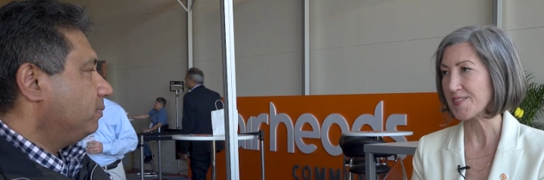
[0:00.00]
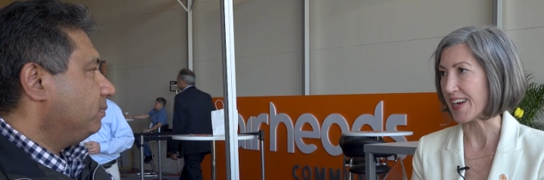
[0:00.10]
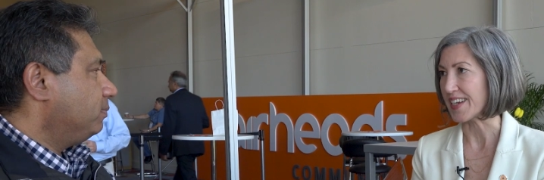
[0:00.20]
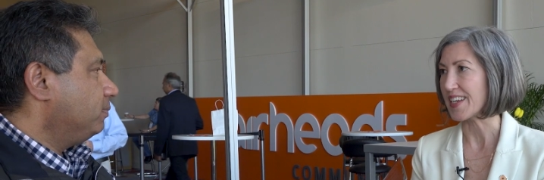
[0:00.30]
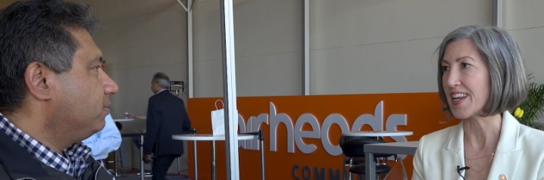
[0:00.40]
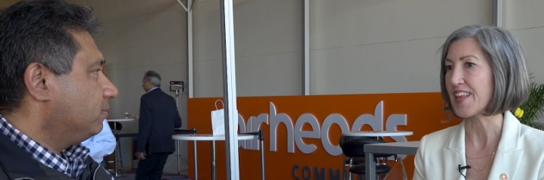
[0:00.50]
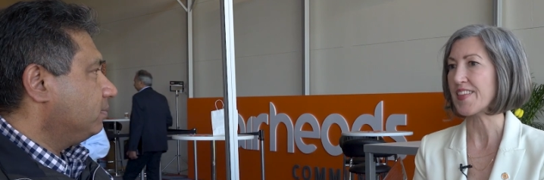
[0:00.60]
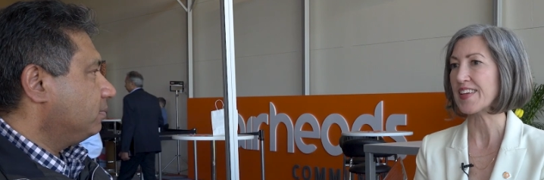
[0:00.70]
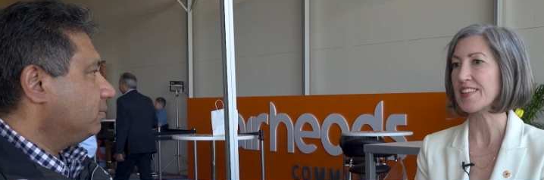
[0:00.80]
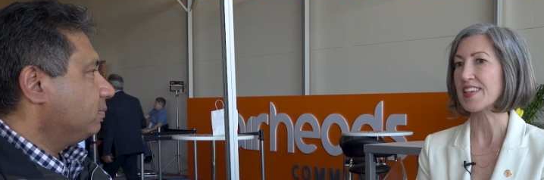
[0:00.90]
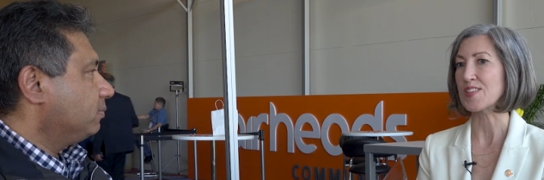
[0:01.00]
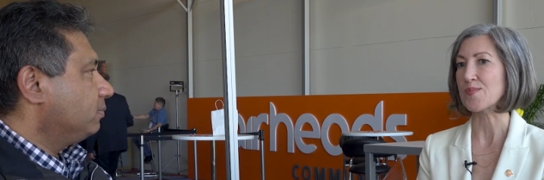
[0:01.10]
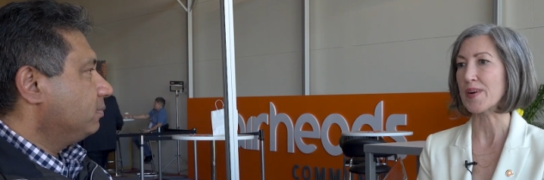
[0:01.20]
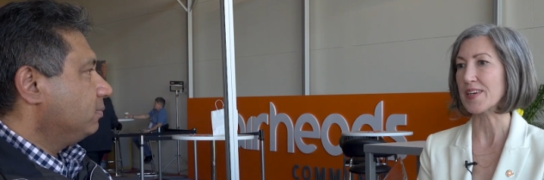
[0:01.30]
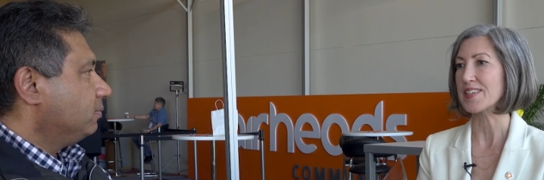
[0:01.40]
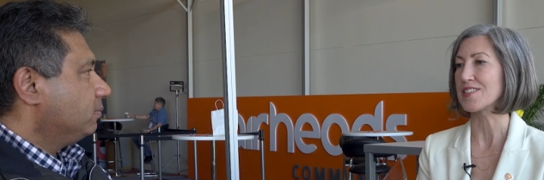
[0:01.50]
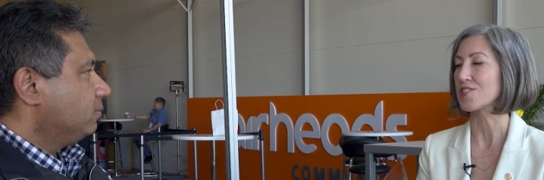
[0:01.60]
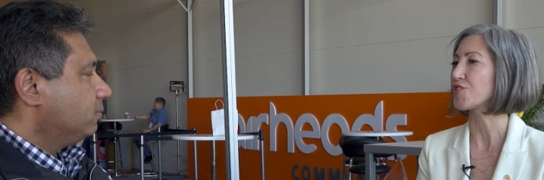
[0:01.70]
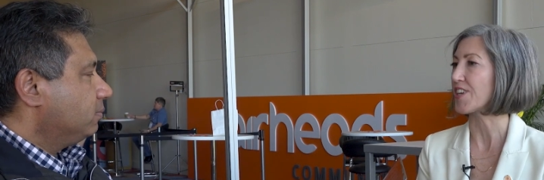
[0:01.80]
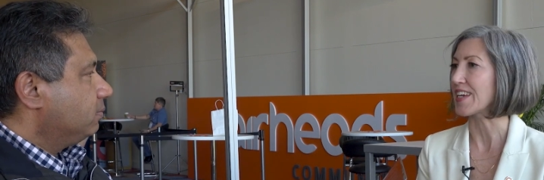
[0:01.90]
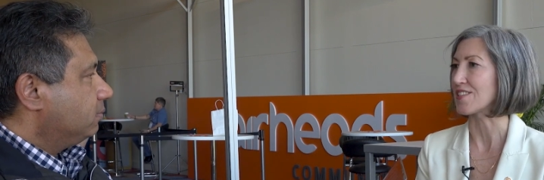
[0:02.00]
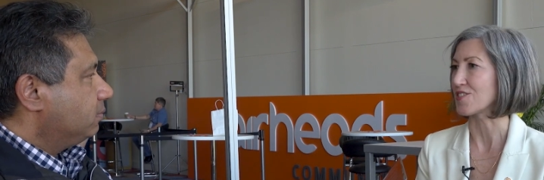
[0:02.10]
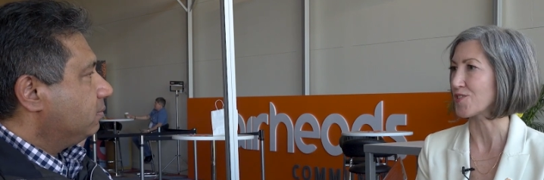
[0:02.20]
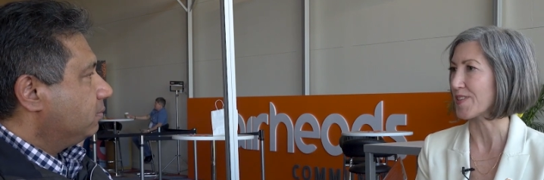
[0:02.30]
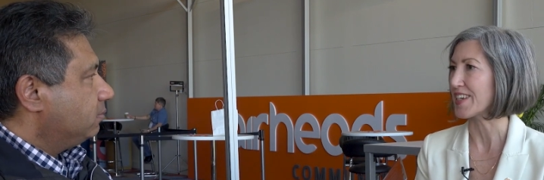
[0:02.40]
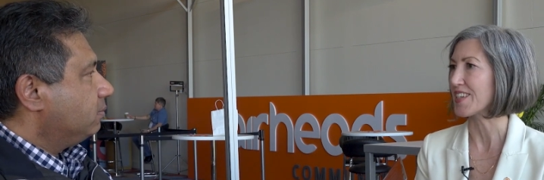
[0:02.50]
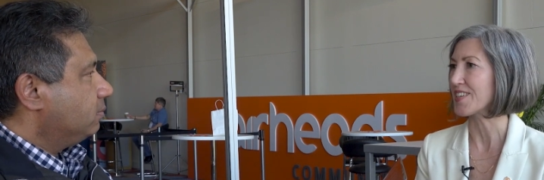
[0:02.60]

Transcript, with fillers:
Speaker 1: right, and I think that the market has changed, right?